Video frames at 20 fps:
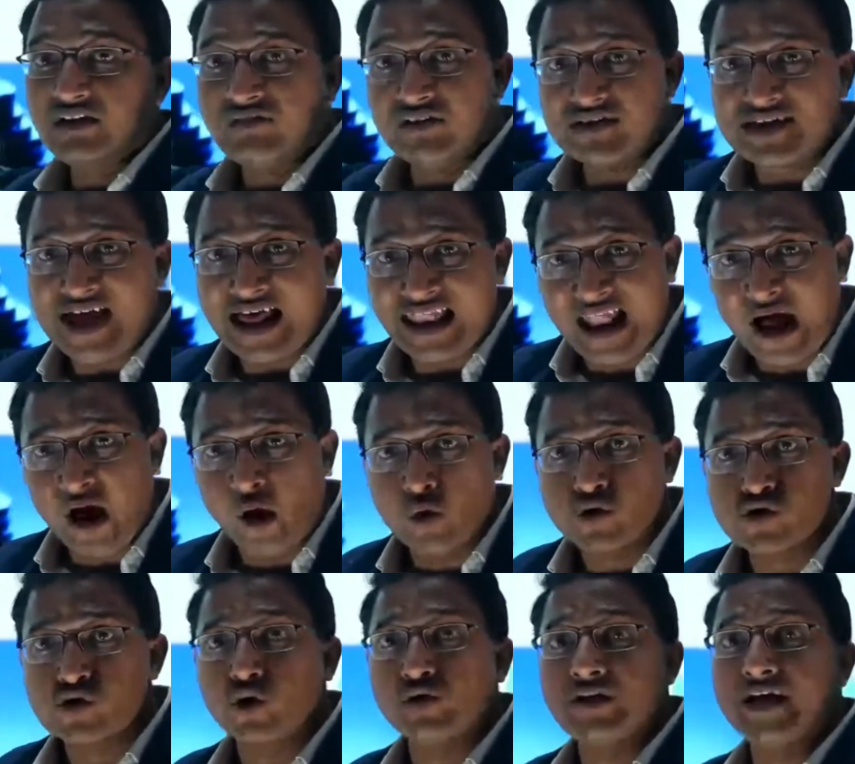it was
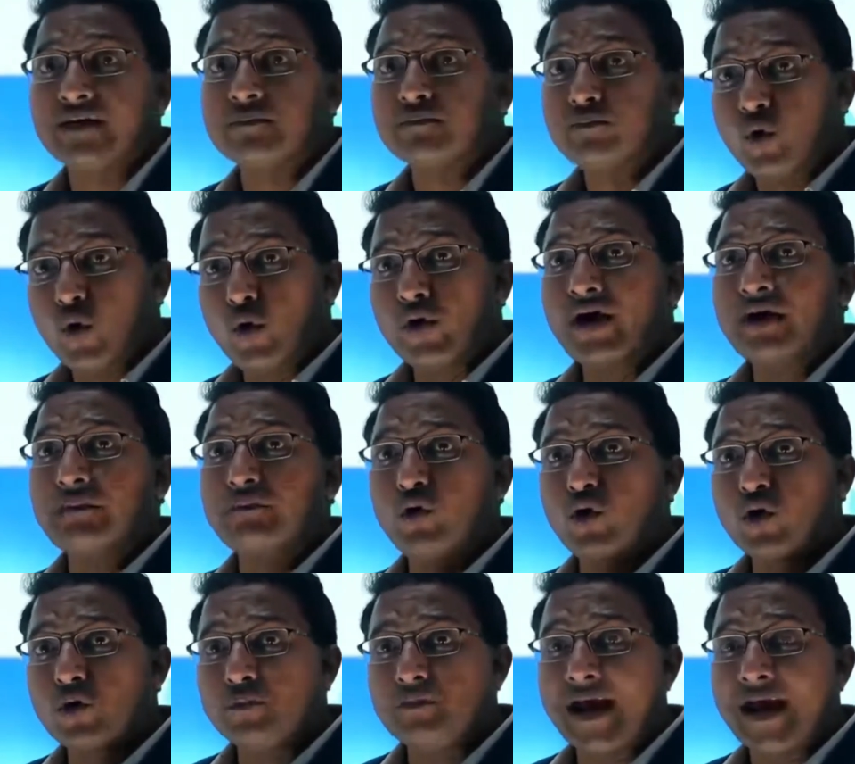allowed so that more and
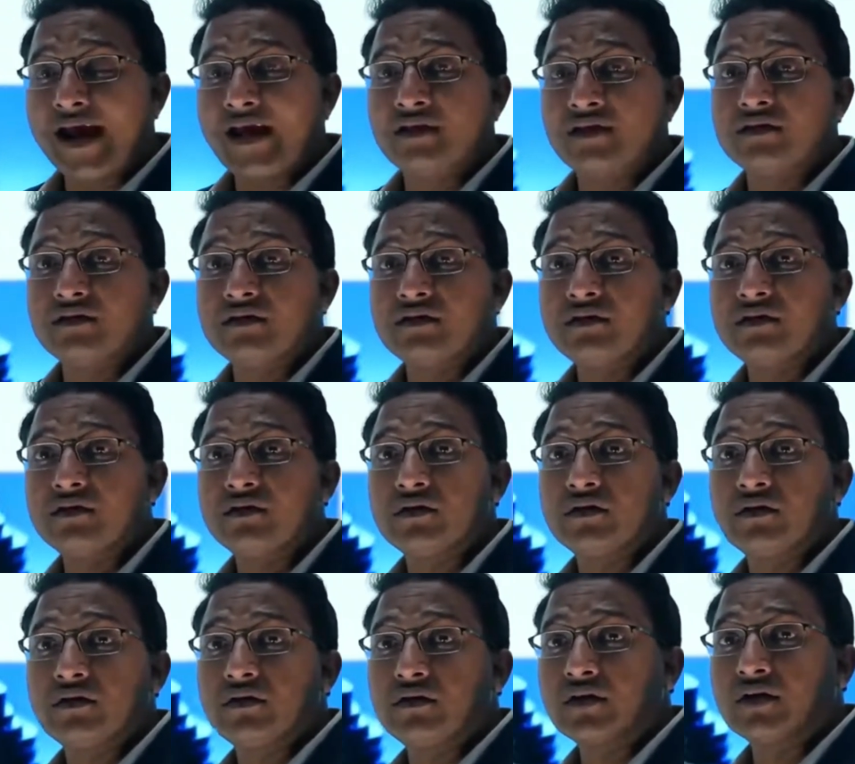more banks
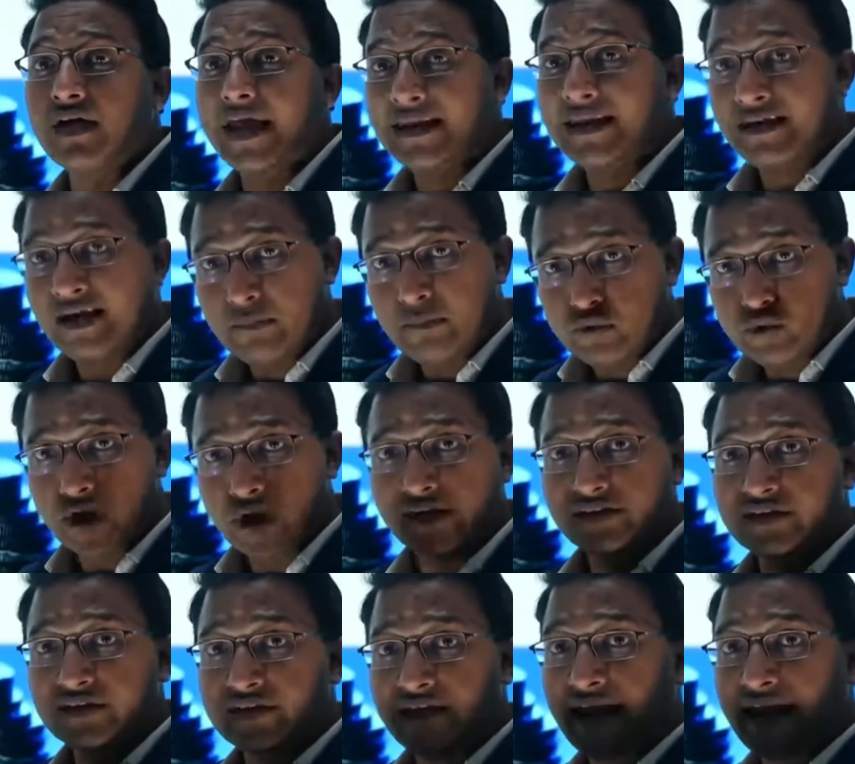can come
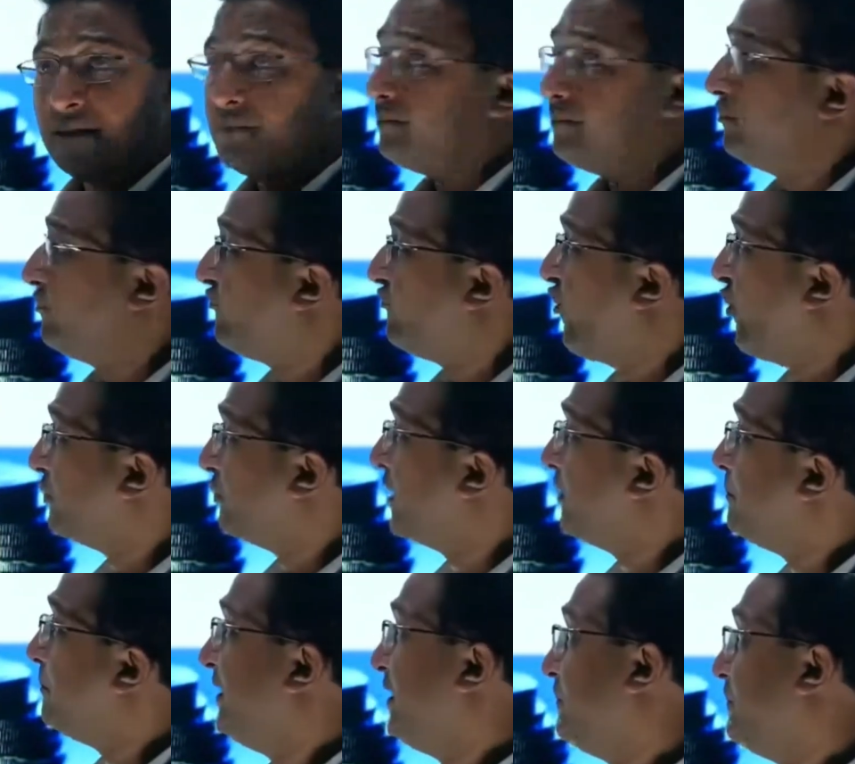together and form
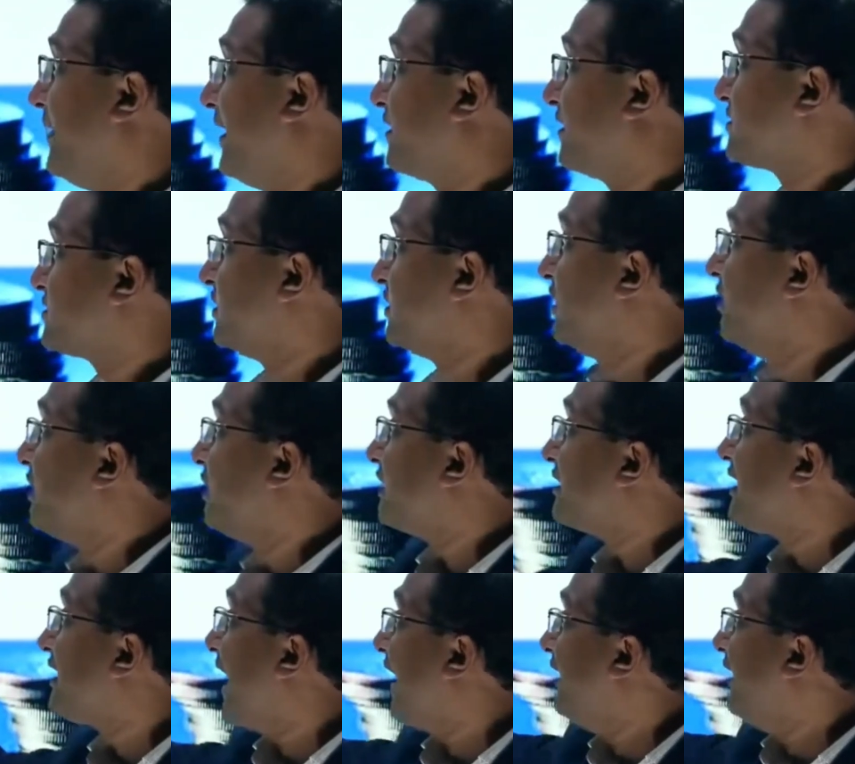the big banks.
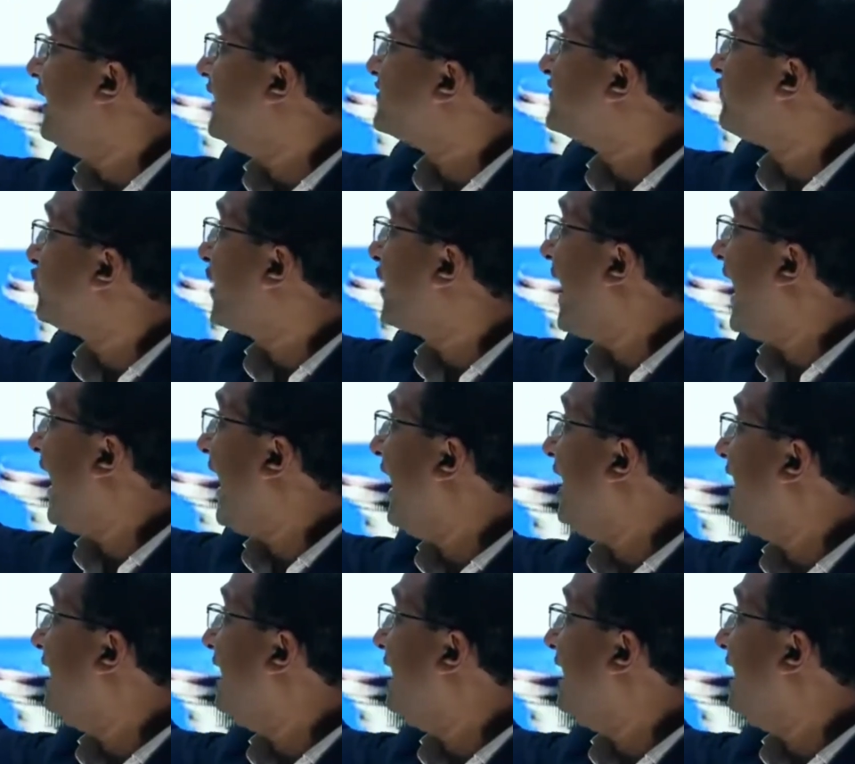Guidelines for